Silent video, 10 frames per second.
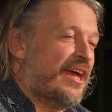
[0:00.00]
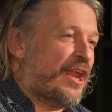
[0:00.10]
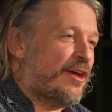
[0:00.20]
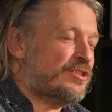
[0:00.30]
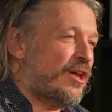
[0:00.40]
you
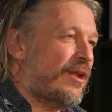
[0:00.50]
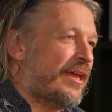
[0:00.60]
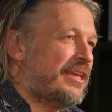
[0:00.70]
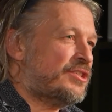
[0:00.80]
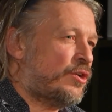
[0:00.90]
know, so
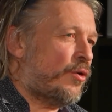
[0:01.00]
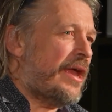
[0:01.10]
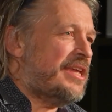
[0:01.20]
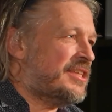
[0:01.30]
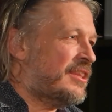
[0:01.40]
like it's
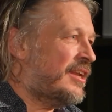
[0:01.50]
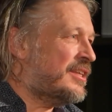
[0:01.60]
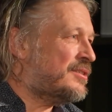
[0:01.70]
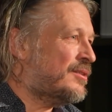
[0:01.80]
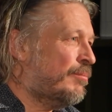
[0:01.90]
crazy that
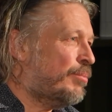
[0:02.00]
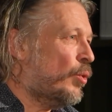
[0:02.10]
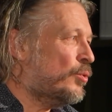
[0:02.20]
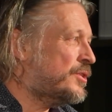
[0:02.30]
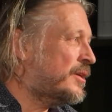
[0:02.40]
it's the
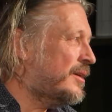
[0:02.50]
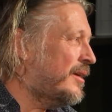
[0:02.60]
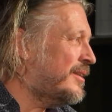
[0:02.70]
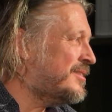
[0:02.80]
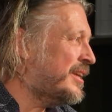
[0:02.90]
balls
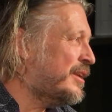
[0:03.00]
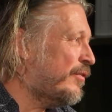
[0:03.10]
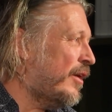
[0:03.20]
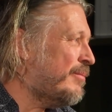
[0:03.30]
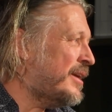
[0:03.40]
that
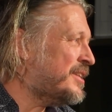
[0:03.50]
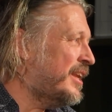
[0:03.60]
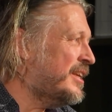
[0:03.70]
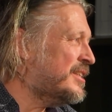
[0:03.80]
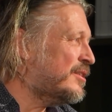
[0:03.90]
signify
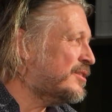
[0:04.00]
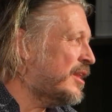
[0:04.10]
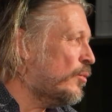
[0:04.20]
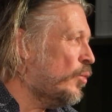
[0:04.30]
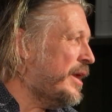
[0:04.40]
masculinity because they're
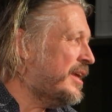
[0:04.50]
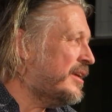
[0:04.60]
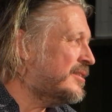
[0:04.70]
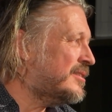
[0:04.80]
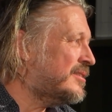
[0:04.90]
the
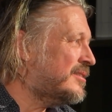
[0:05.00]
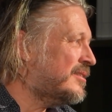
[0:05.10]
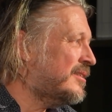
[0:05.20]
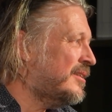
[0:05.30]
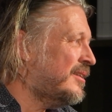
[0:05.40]

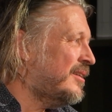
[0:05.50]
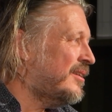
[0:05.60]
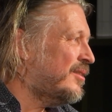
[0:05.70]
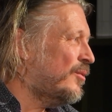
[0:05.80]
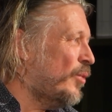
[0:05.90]
weakest
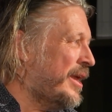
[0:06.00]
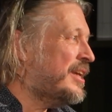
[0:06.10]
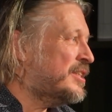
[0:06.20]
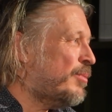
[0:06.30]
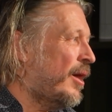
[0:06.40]

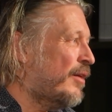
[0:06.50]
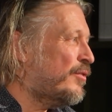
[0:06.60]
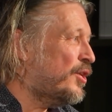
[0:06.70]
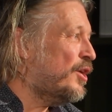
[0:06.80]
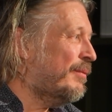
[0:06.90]
part of
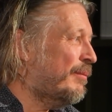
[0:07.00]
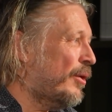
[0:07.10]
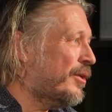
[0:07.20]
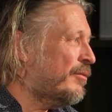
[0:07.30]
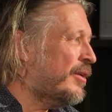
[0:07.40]
the human
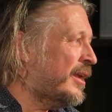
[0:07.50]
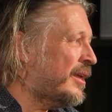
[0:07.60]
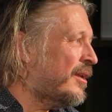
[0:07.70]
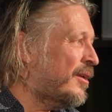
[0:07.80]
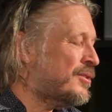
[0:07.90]
body,
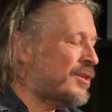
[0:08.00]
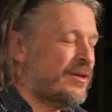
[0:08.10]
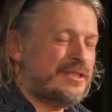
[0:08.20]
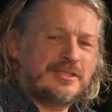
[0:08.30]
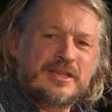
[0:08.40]
really. You know, so
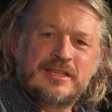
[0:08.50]
it